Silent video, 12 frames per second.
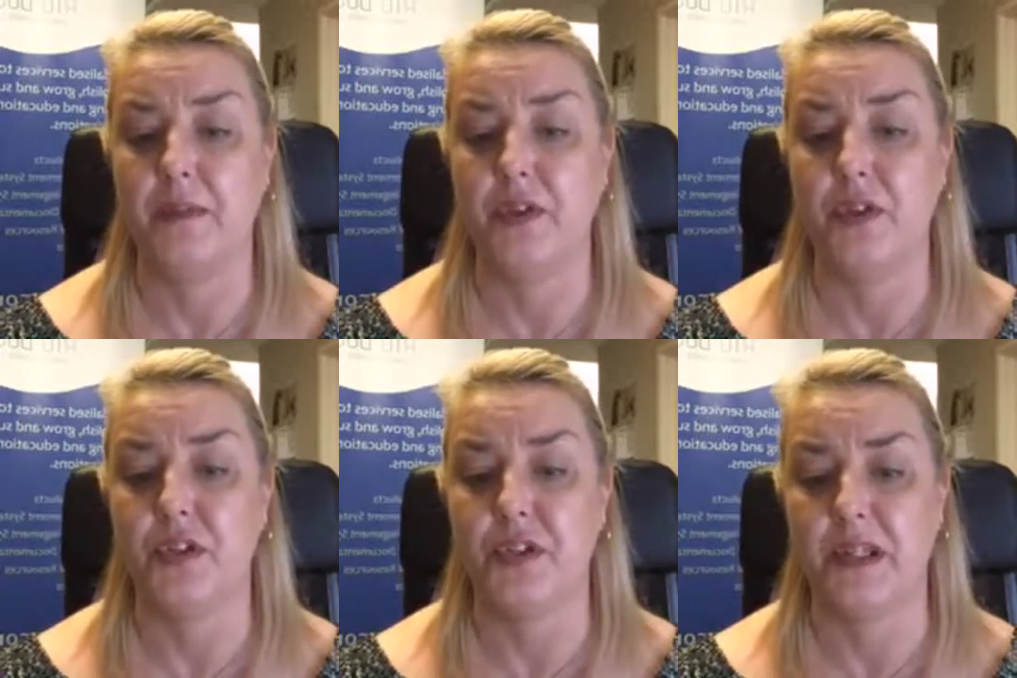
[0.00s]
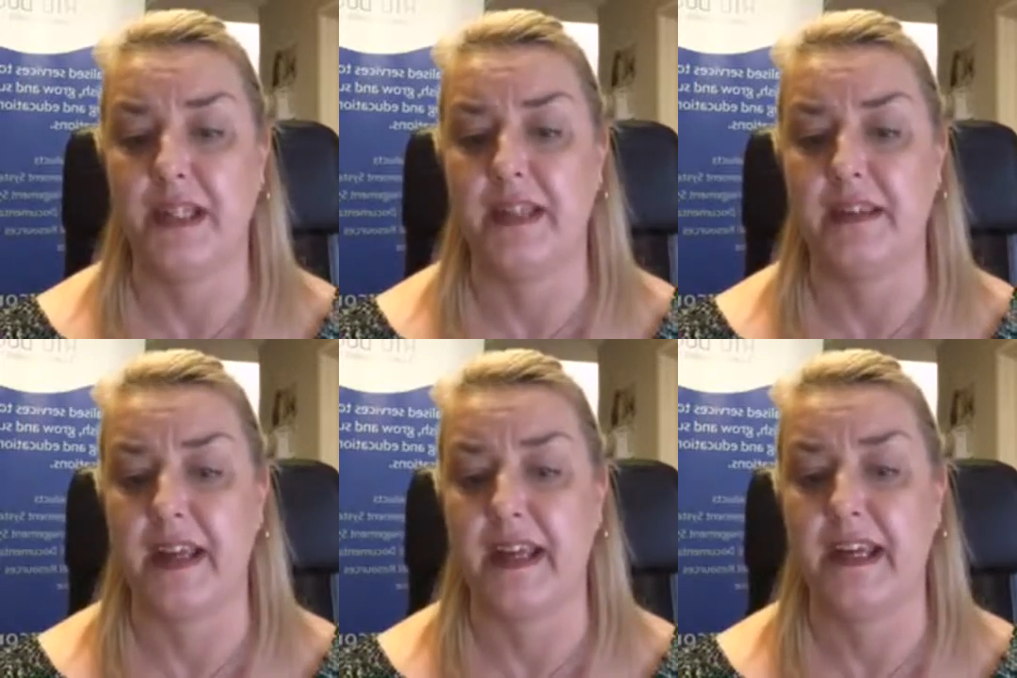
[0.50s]
usually
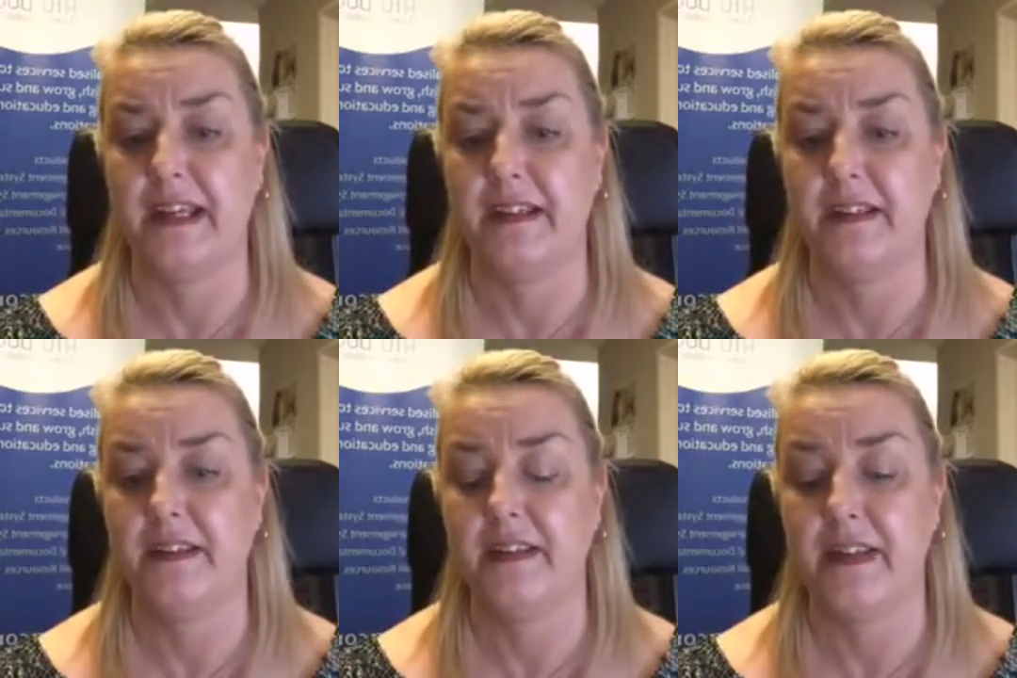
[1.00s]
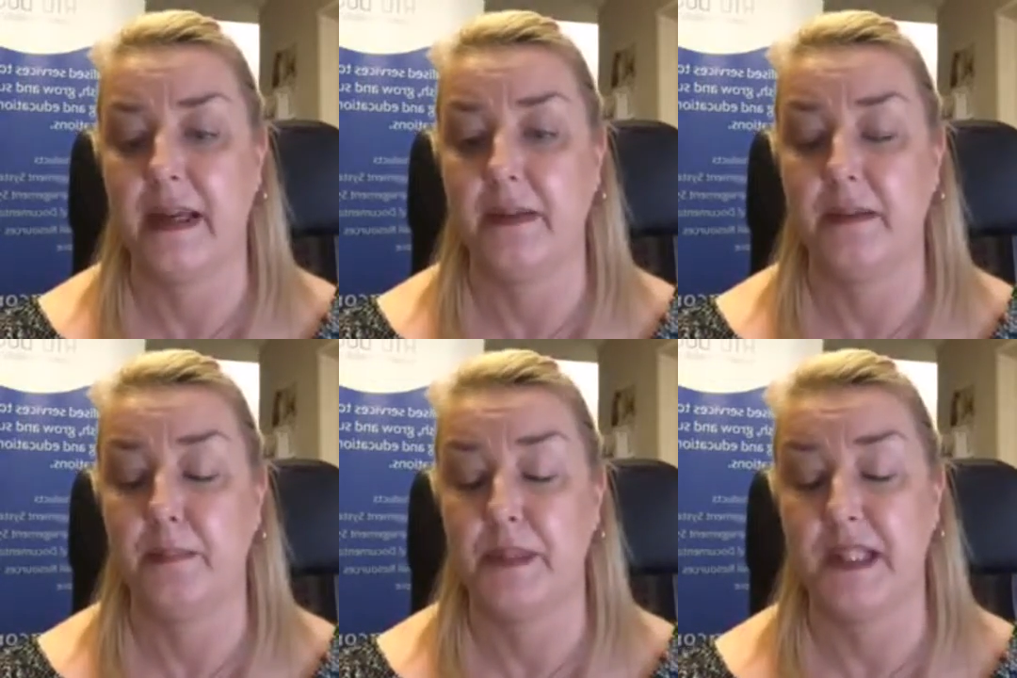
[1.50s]
they
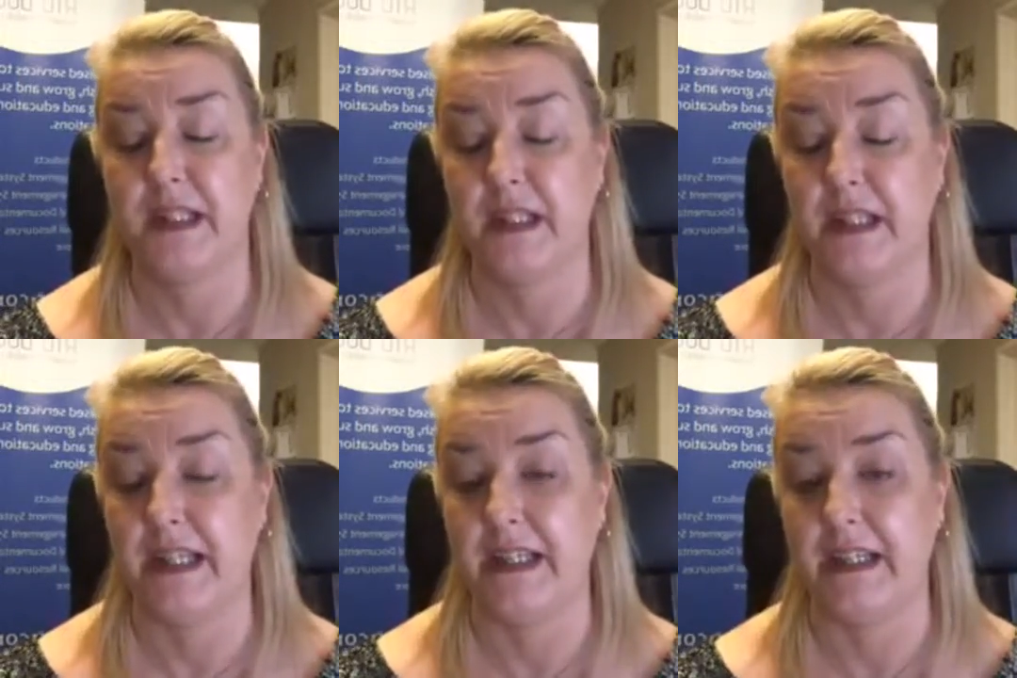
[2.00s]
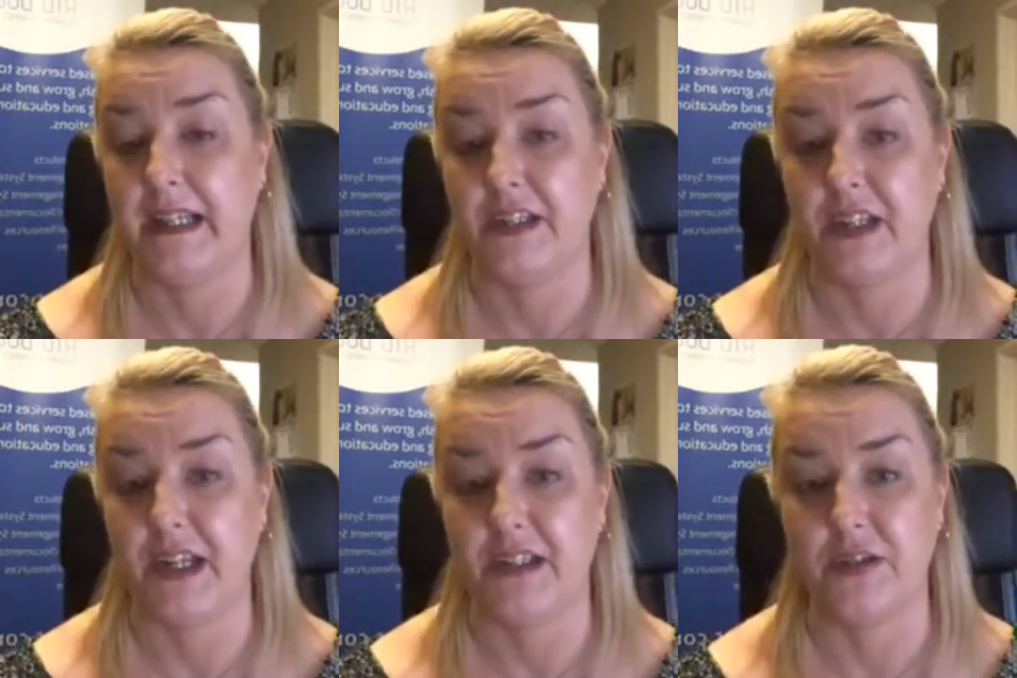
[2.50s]
particularly in the
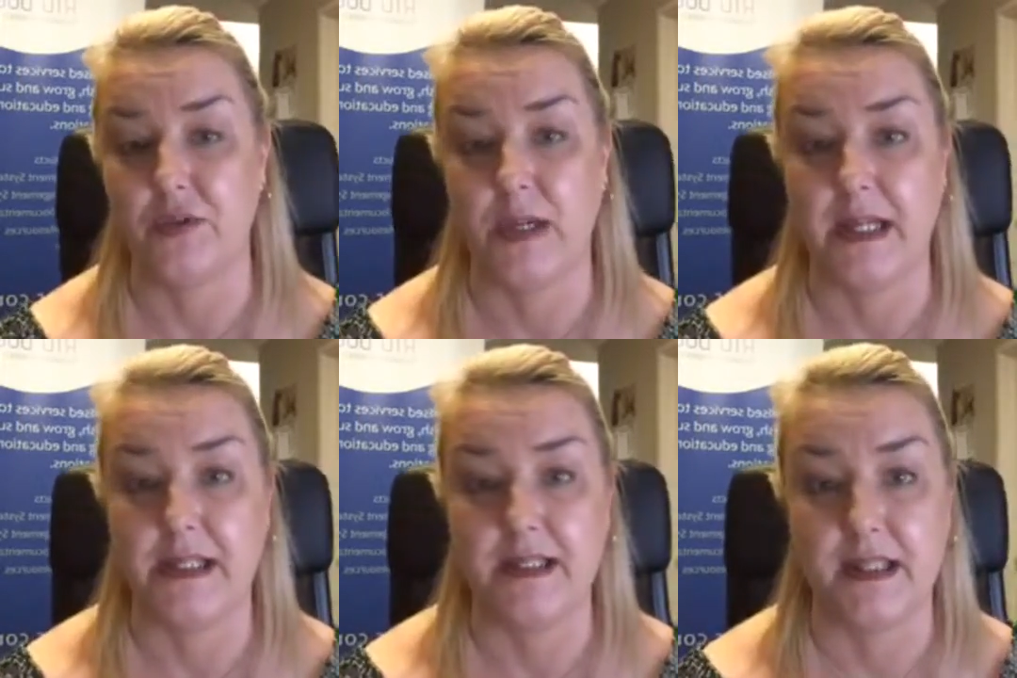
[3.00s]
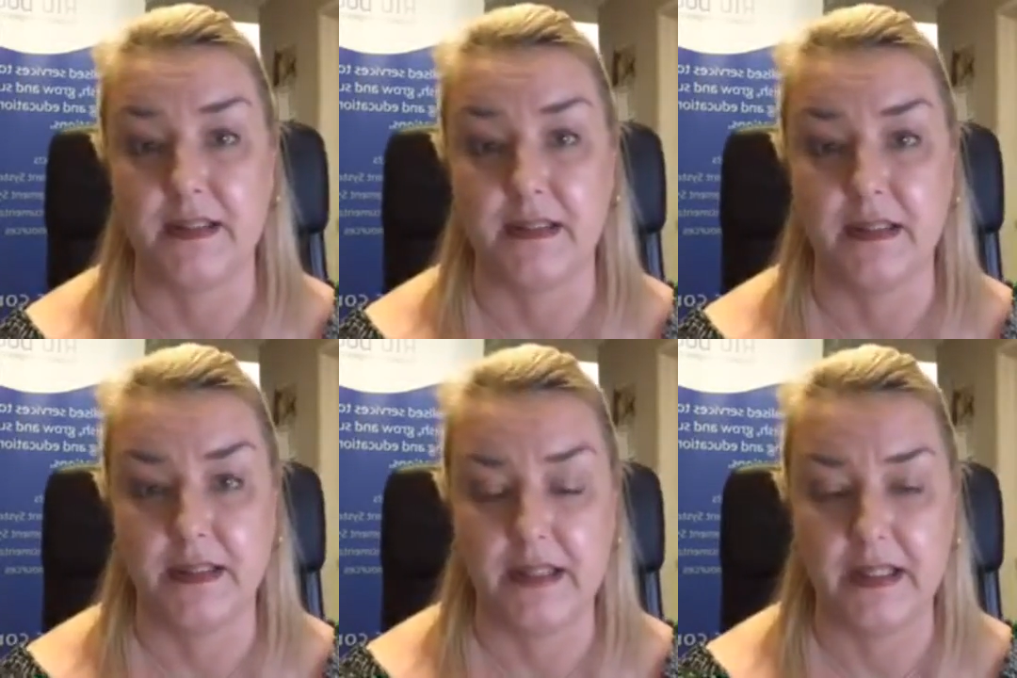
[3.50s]
education training
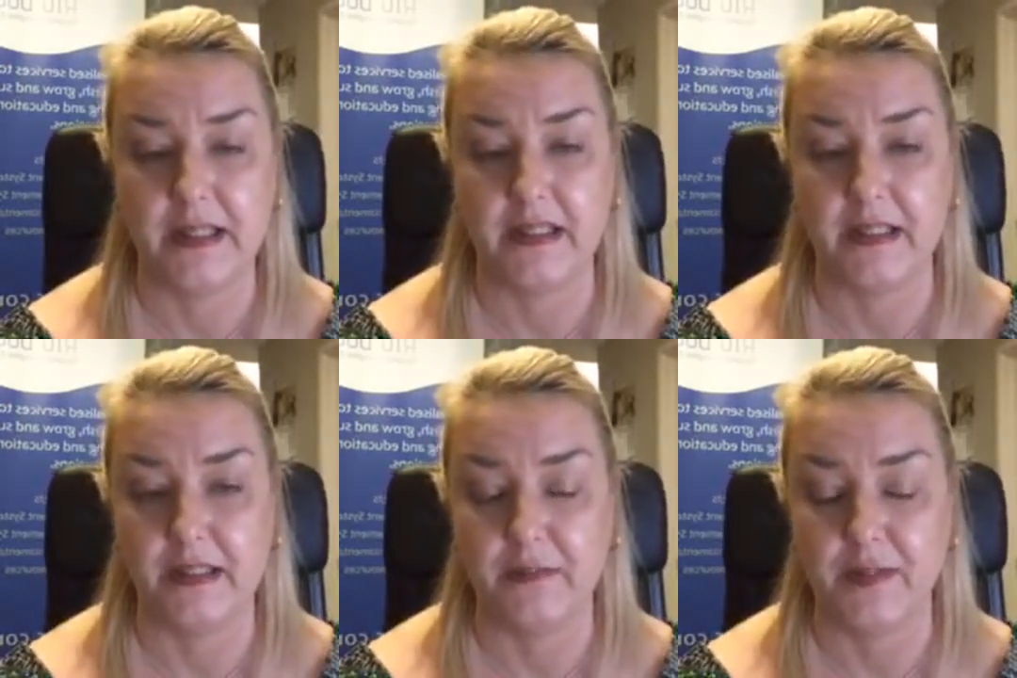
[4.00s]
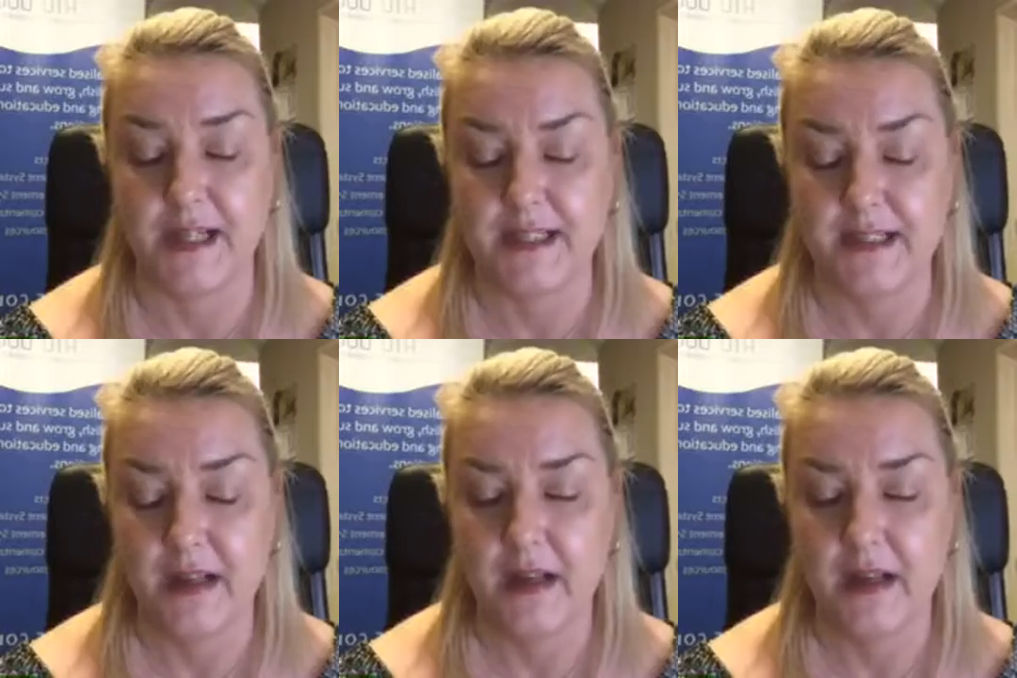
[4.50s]
sector, in VET,